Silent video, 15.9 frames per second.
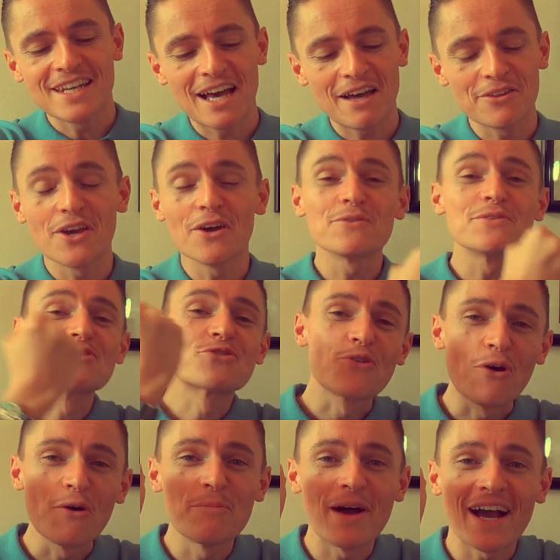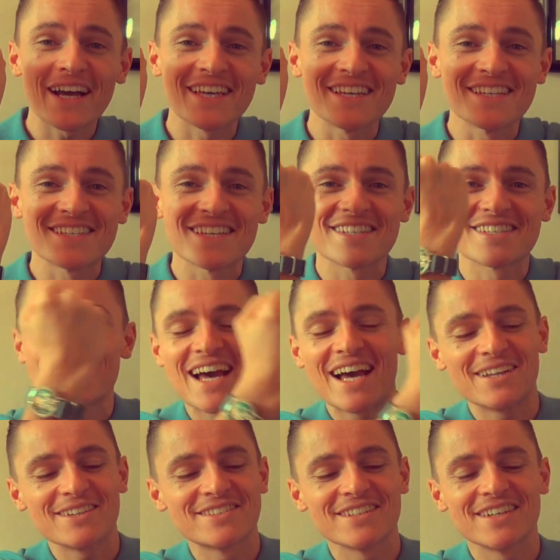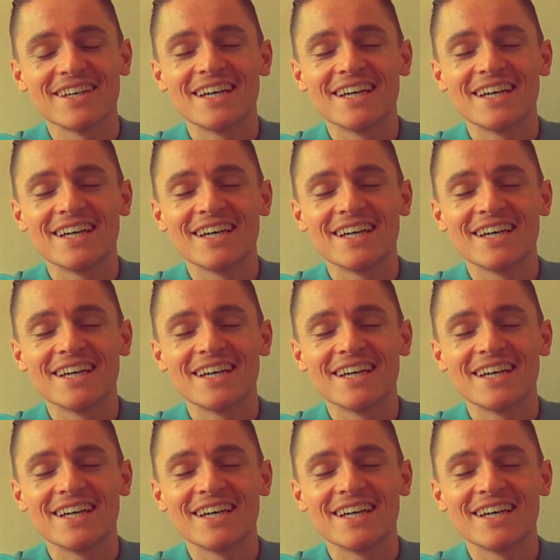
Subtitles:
Now, the only drawback is that